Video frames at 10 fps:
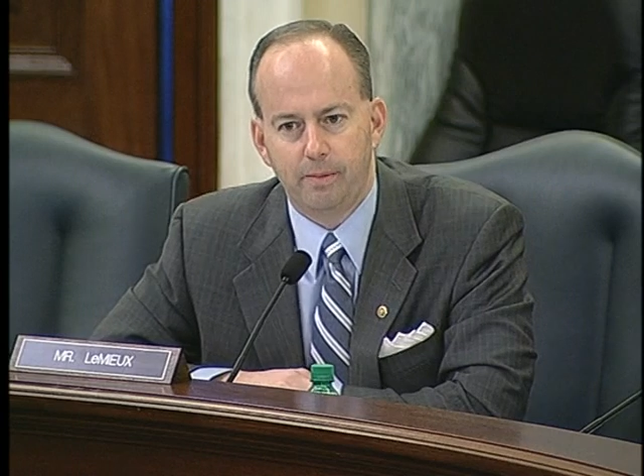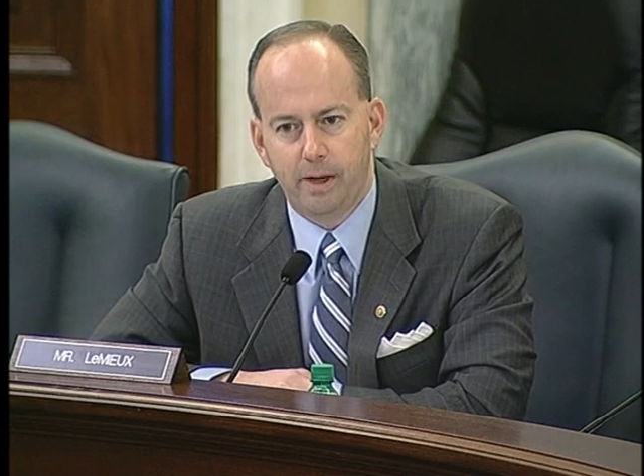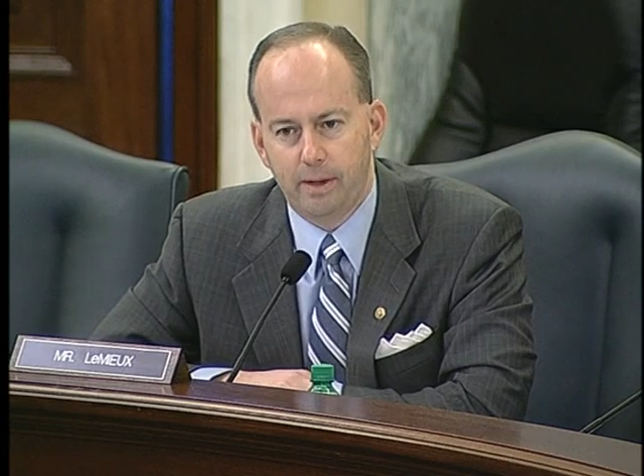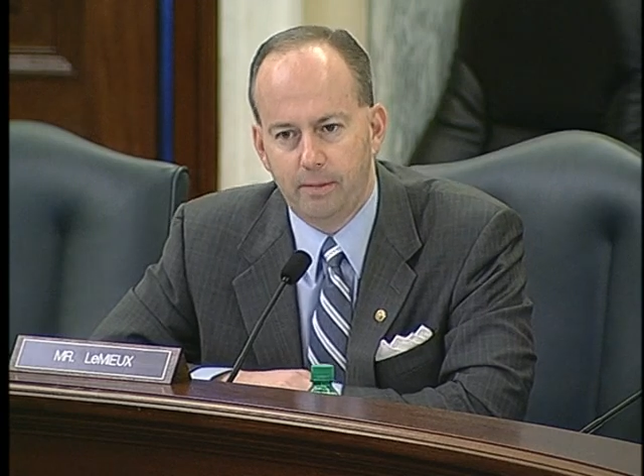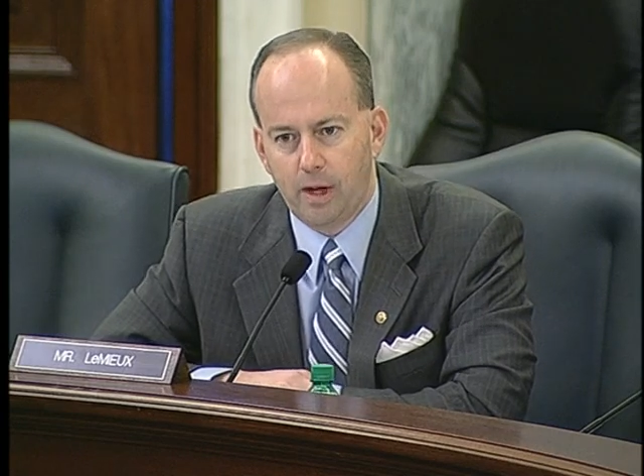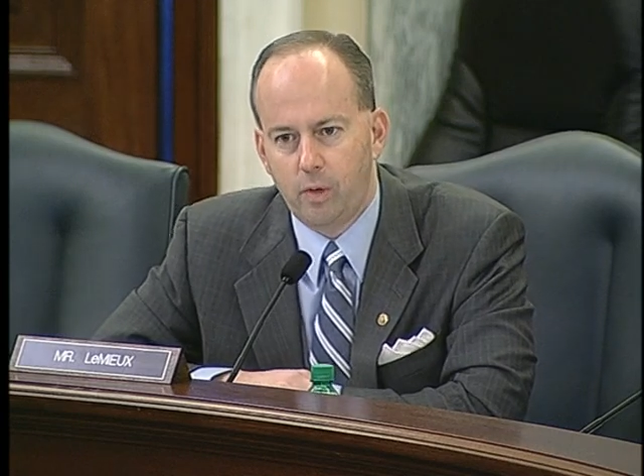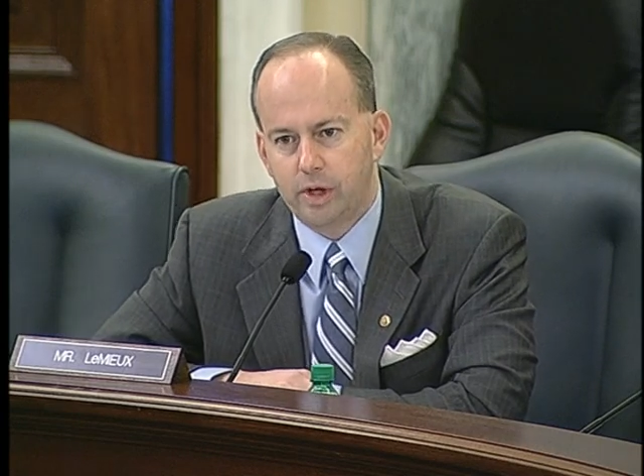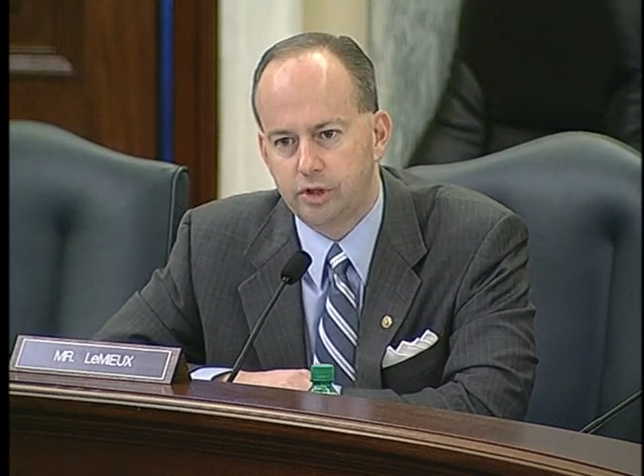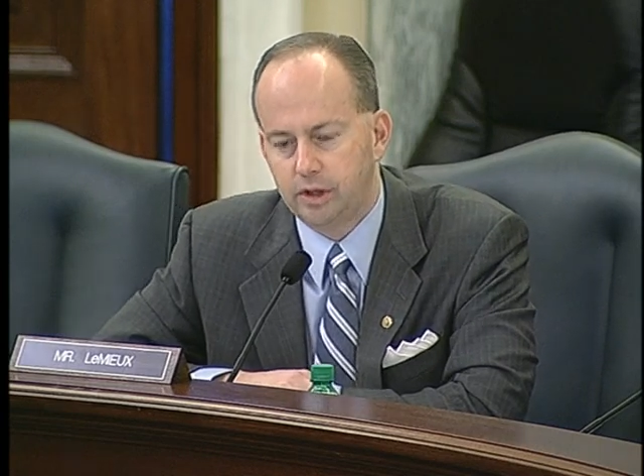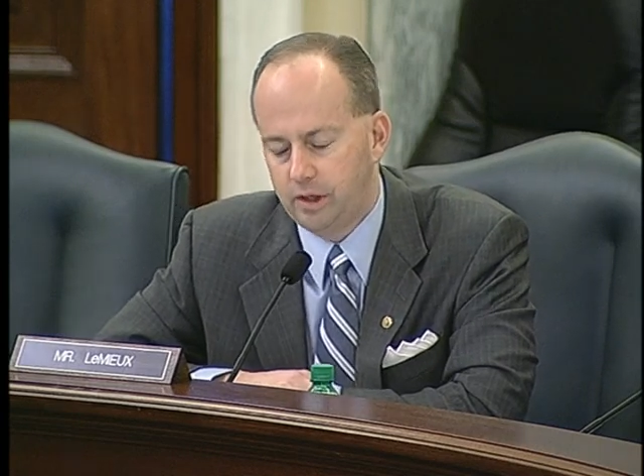but my
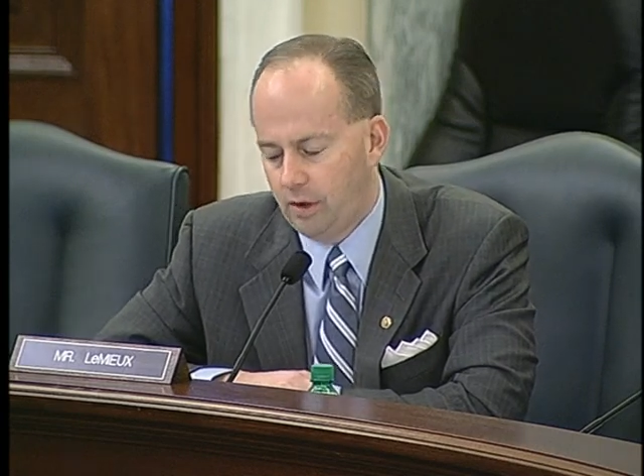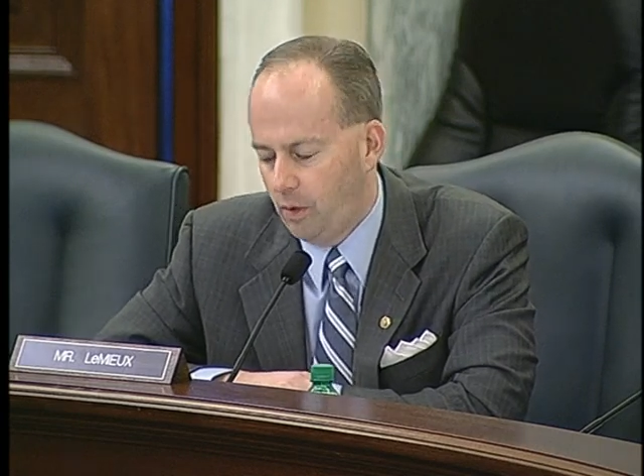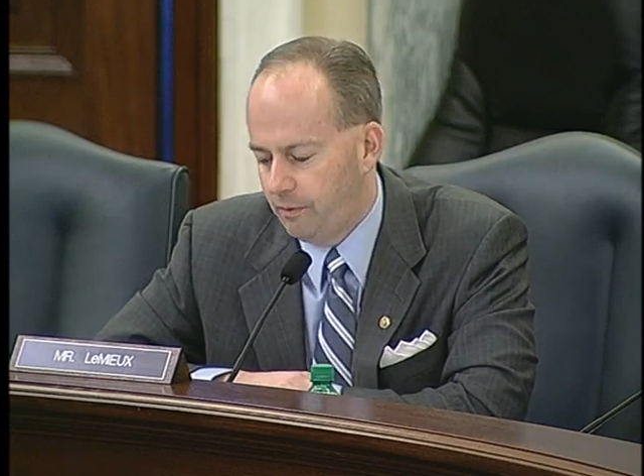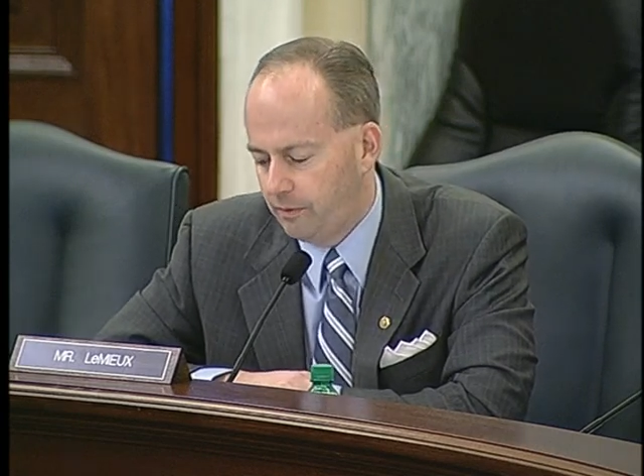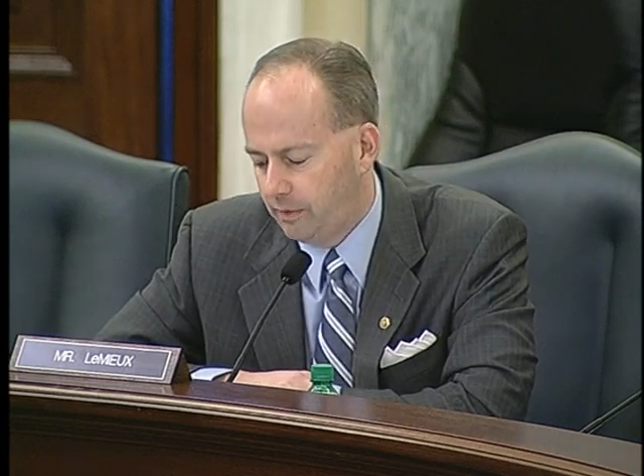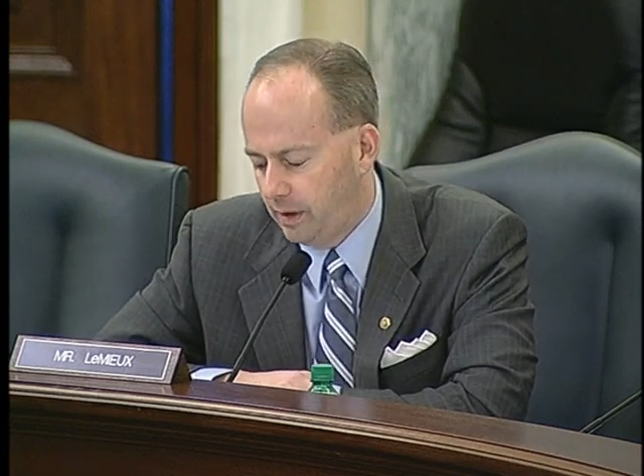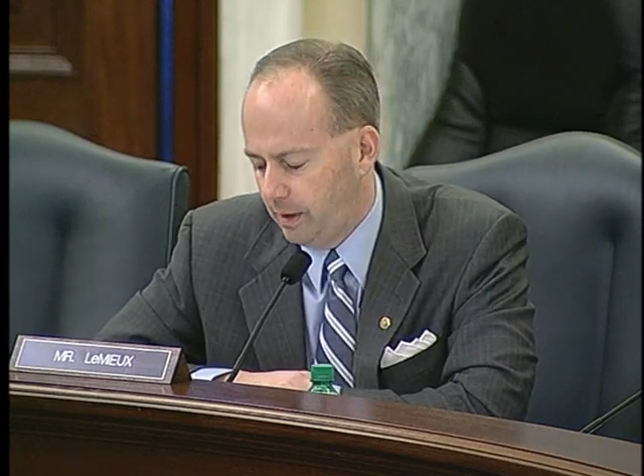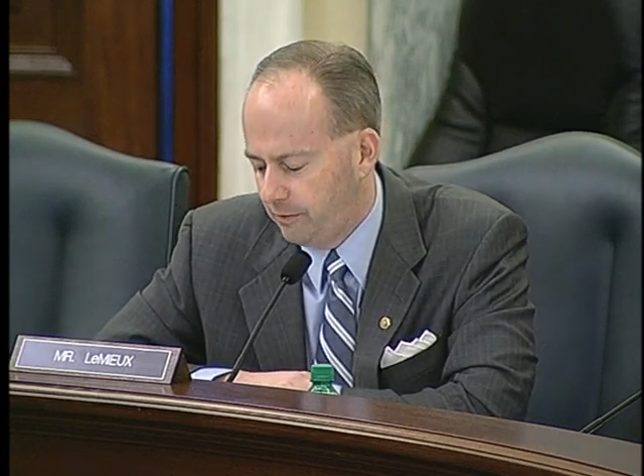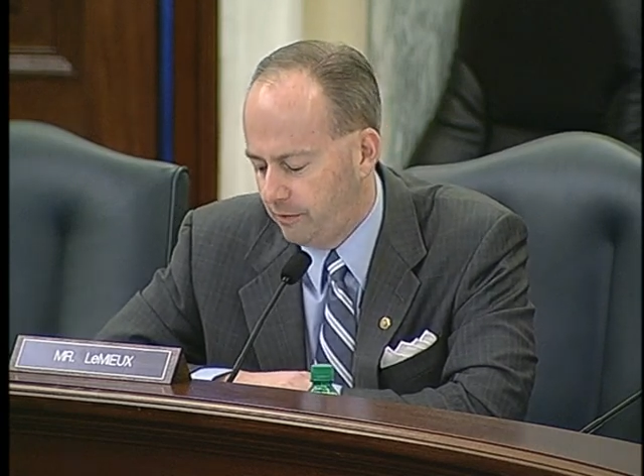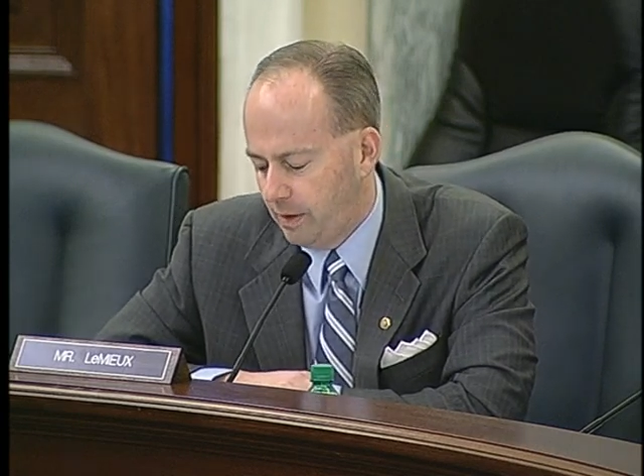question and hope
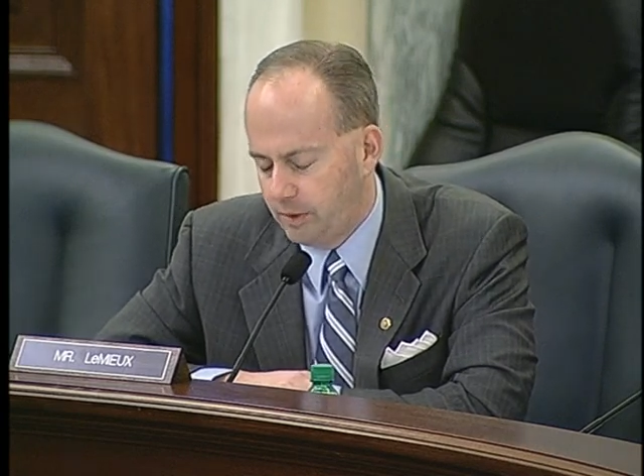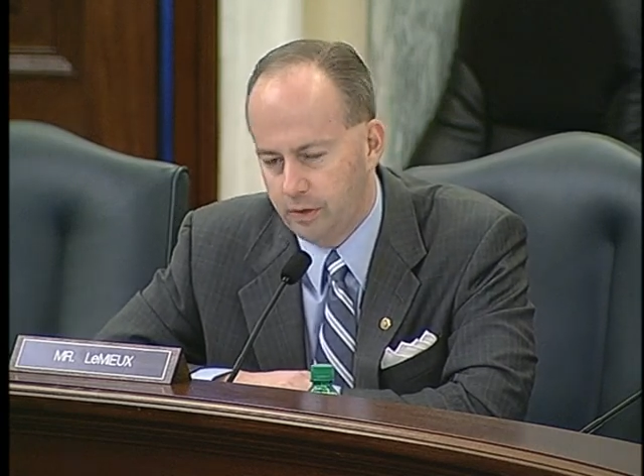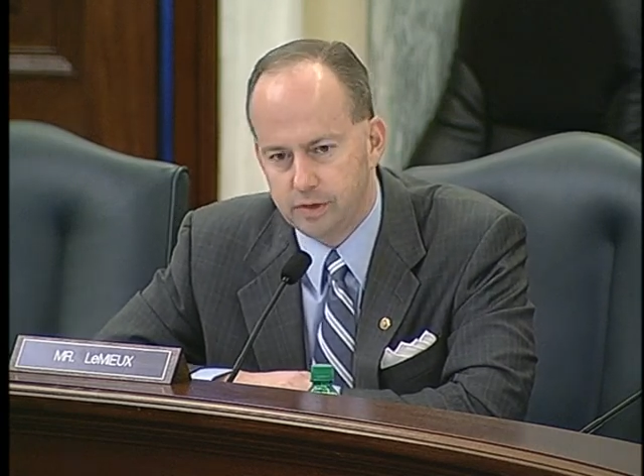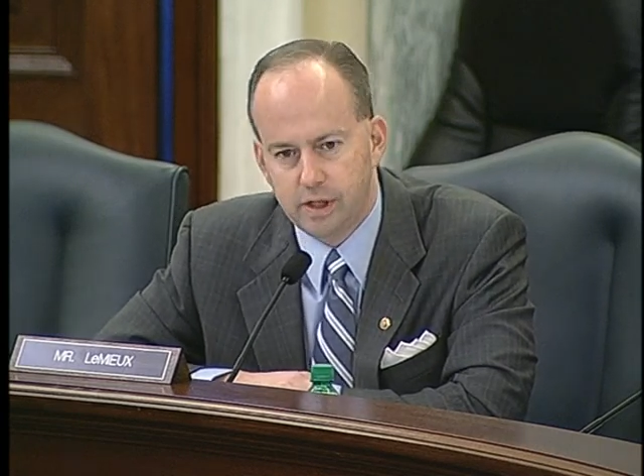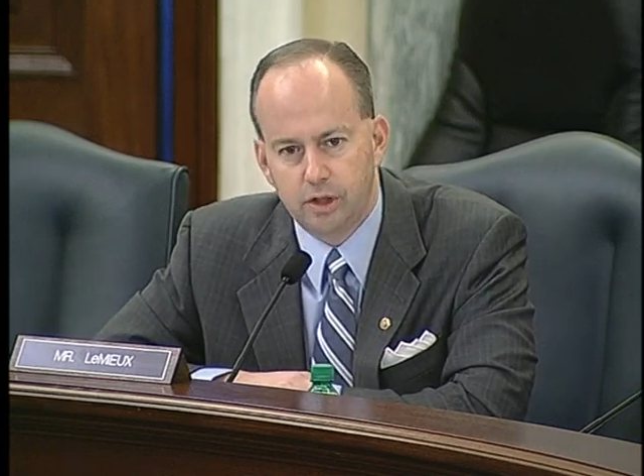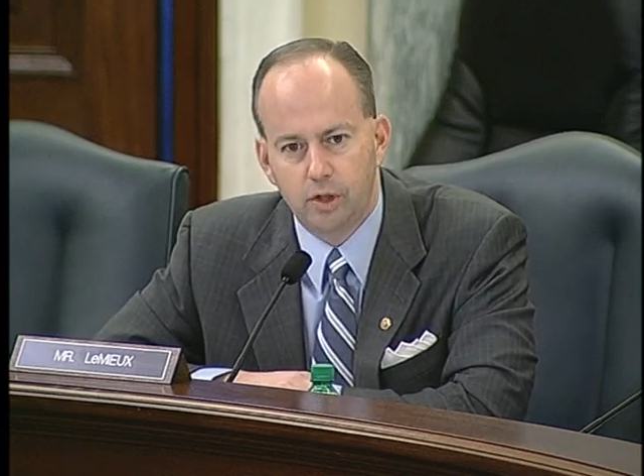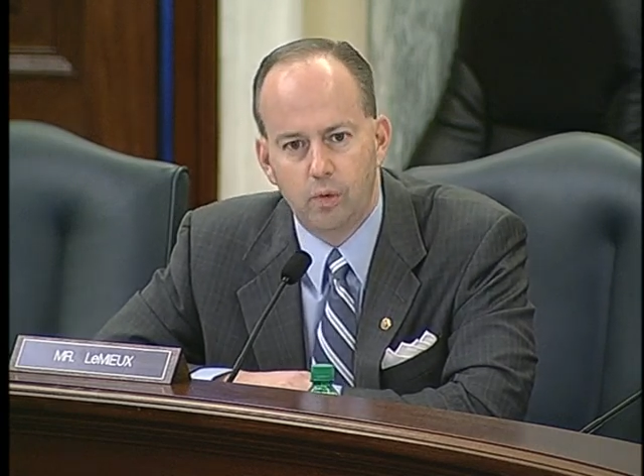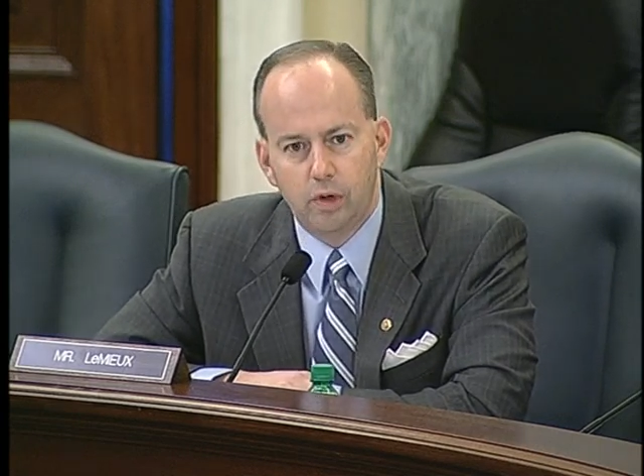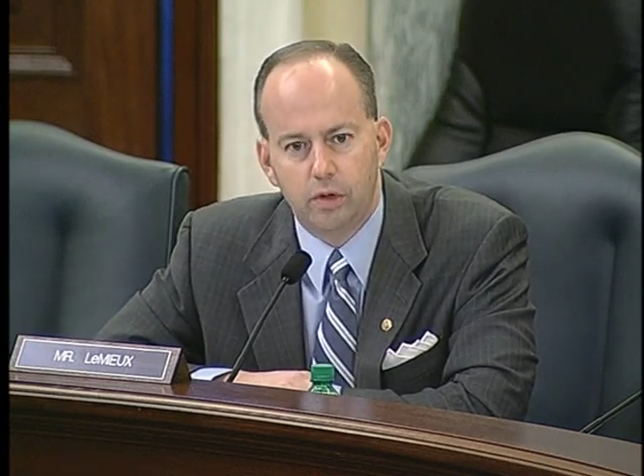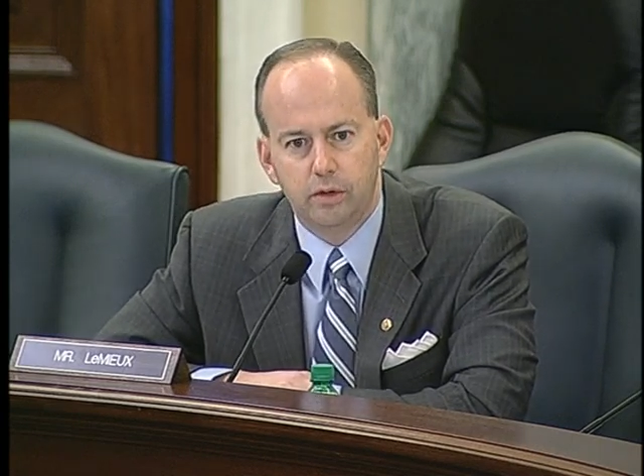from you is that you
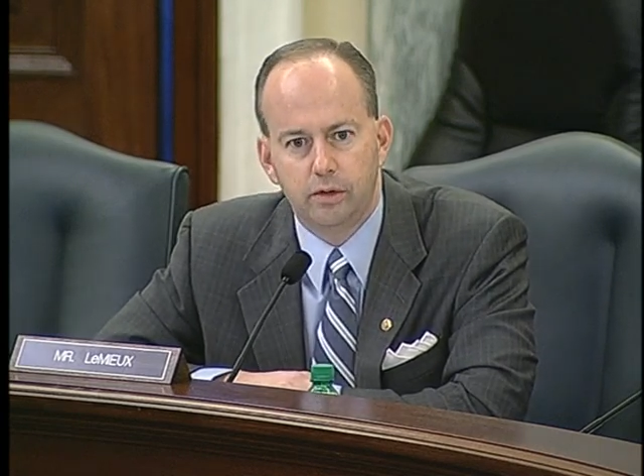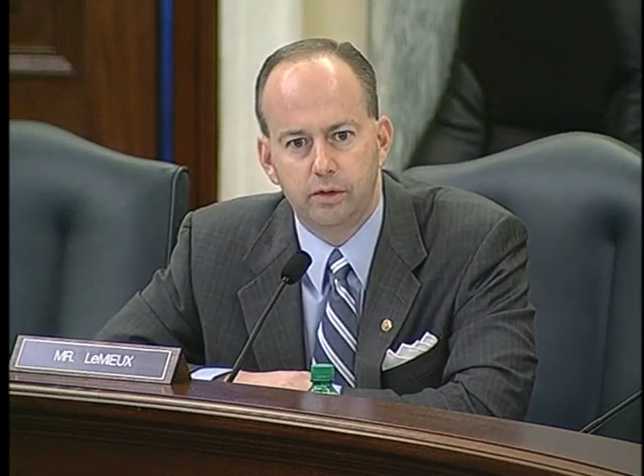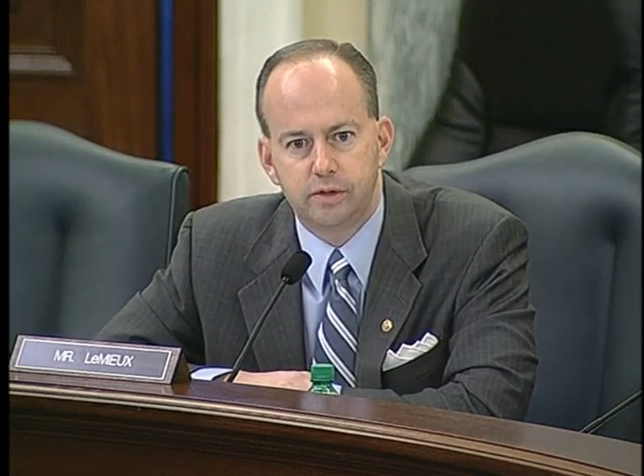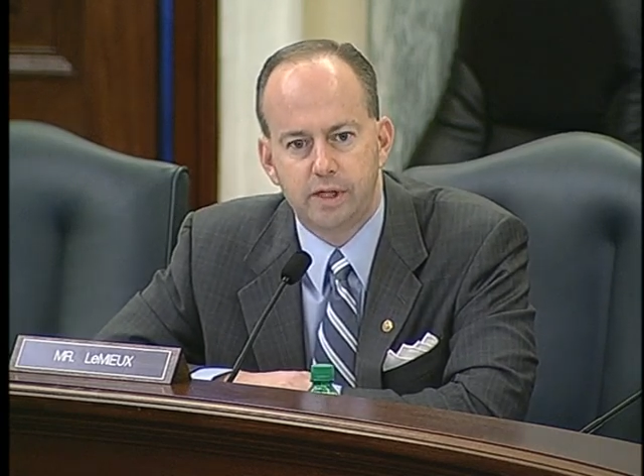will